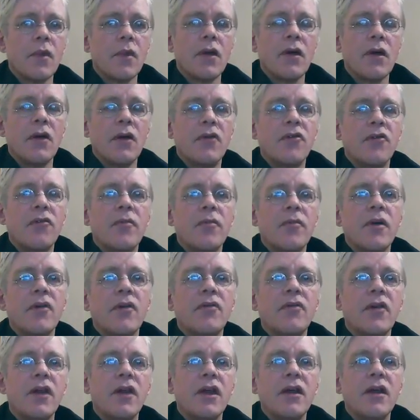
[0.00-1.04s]
It just makes
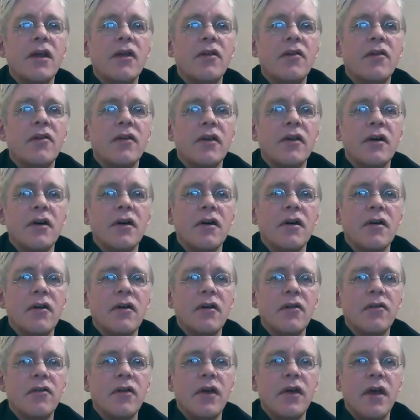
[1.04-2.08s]
it easier
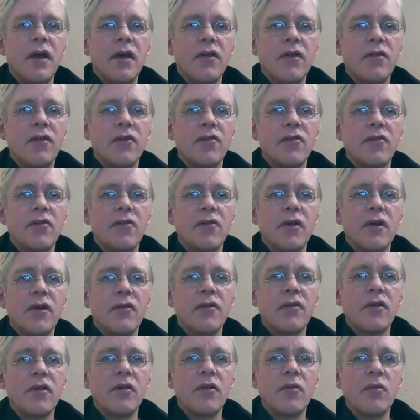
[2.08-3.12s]
to hit the strings that
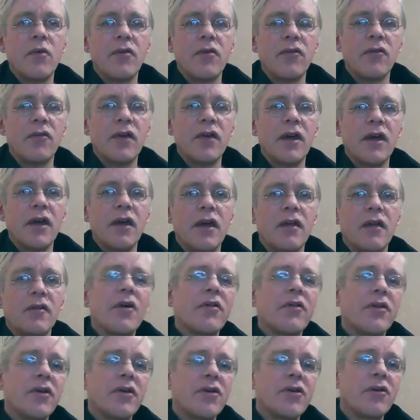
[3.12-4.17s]
you want to hit, so
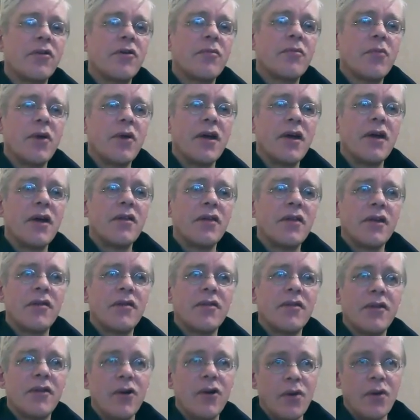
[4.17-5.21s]
you can play the
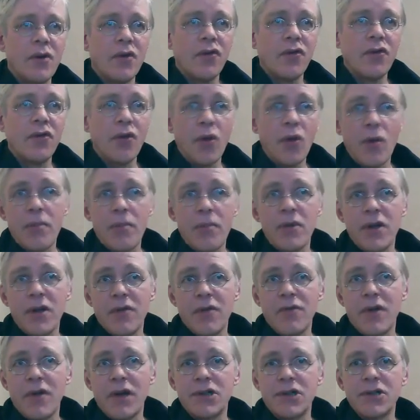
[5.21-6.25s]
guitar in a sloppier
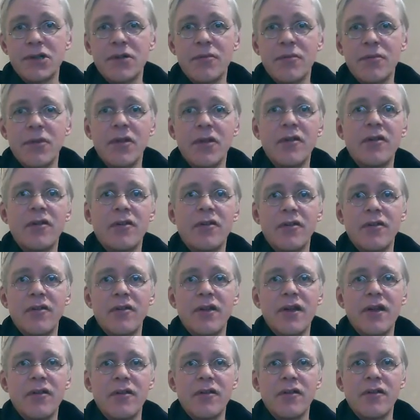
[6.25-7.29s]
fashion, but it doesn't
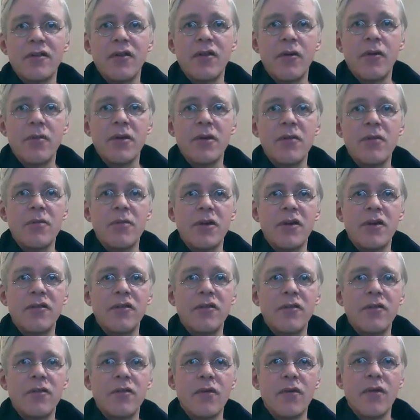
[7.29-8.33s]
sound so sloppy because
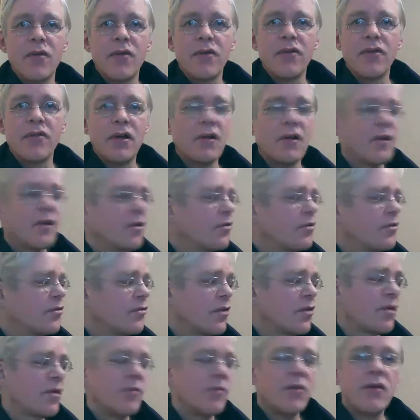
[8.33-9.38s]
you've got this
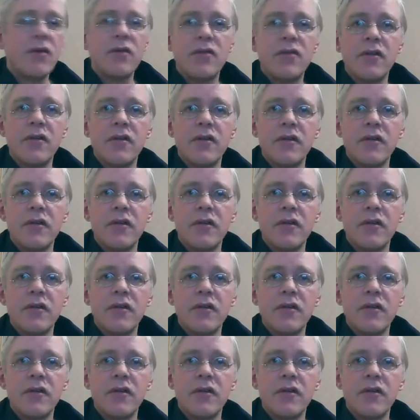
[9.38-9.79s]
string muted.